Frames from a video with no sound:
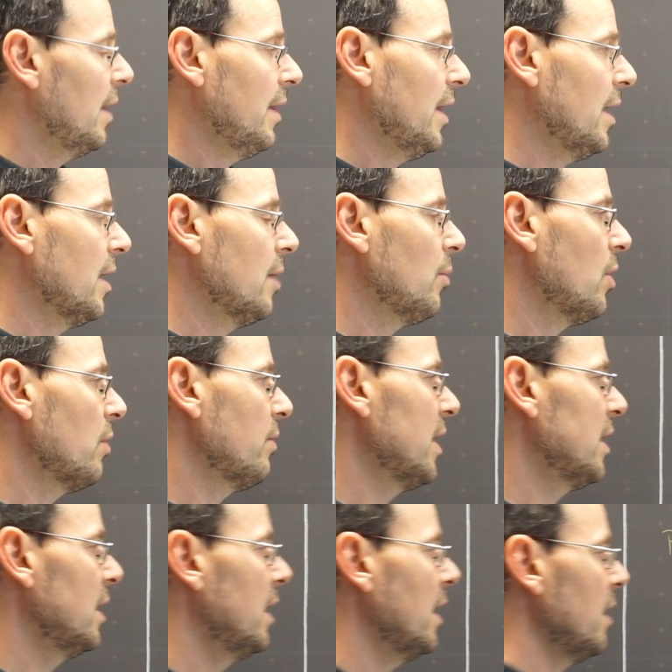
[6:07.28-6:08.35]
and then I'm
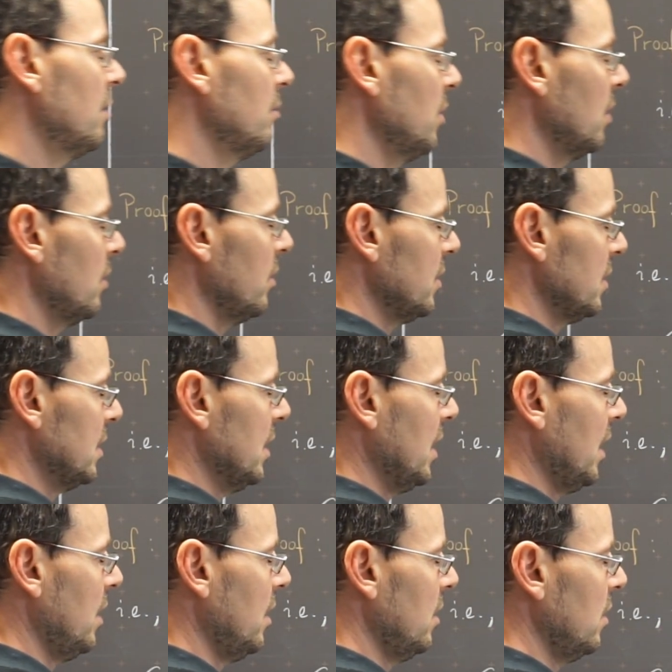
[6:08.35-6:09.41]
already done, because
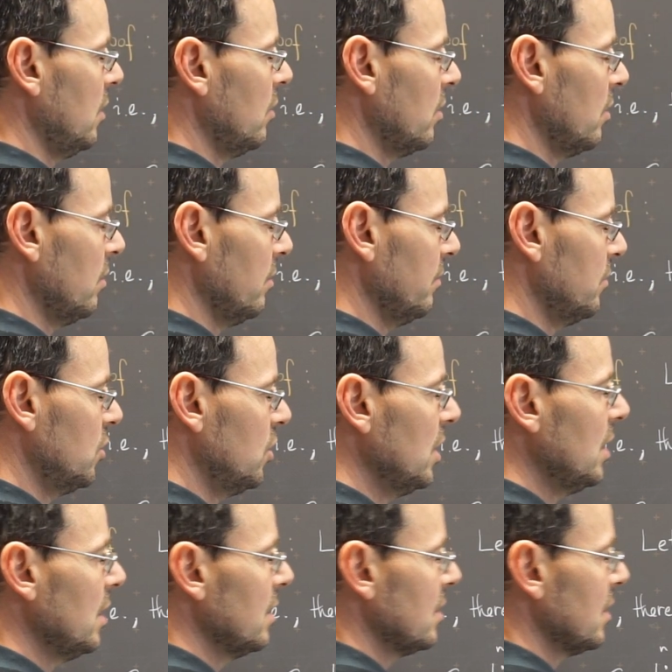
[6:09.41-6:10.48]
then the order of
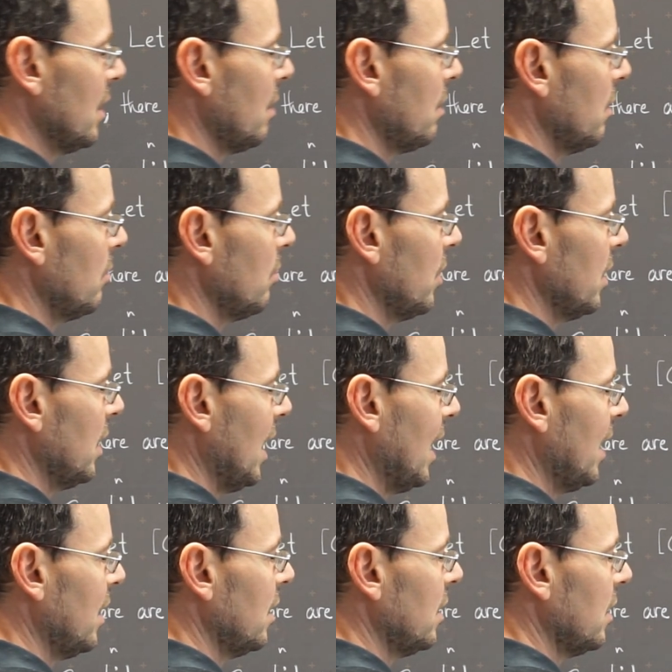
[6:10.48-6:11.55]
G is nothing but
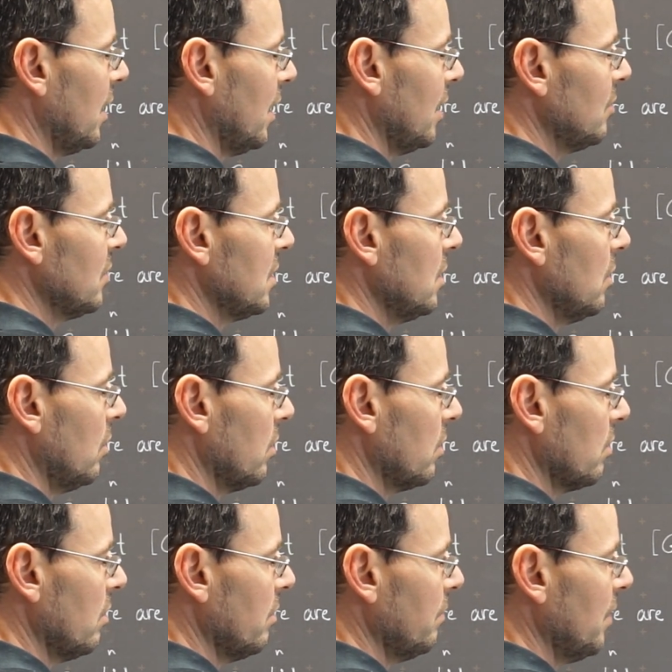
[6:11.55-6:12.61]
n times the
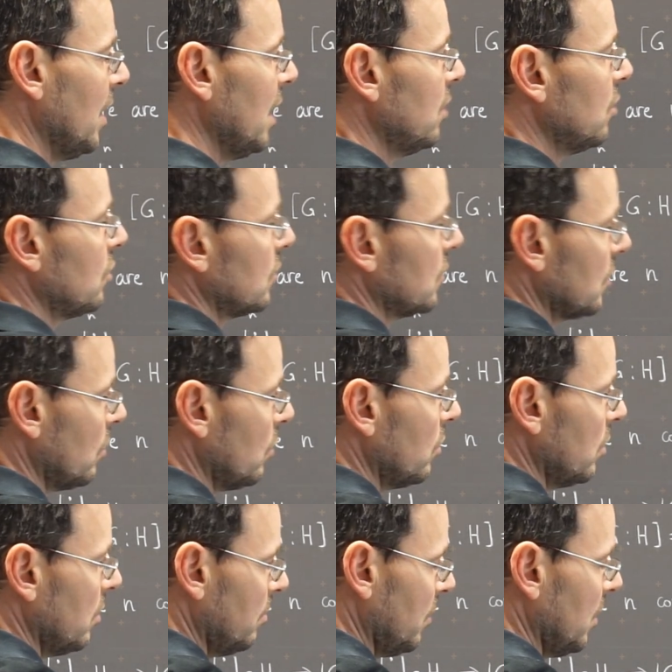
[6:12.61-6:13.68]
order of H.
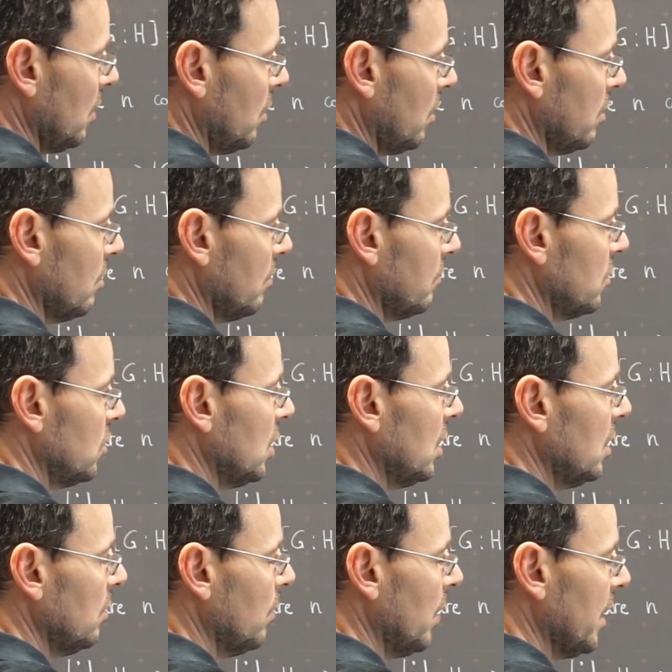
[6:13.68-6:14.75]
So the order of G
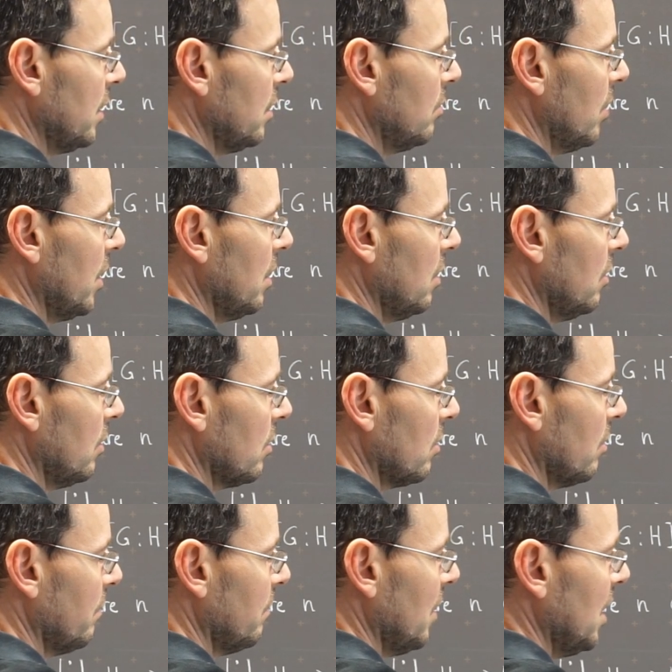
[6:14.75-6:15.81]
divided by the order
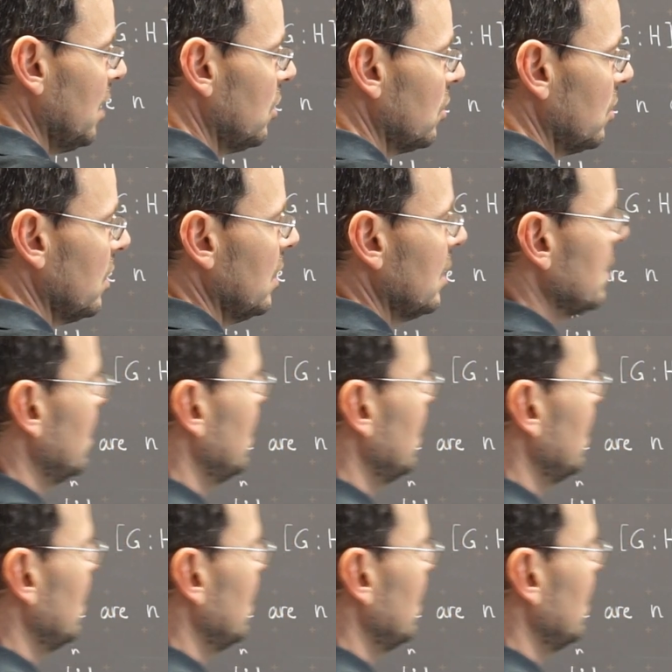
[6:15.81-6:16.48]
of H is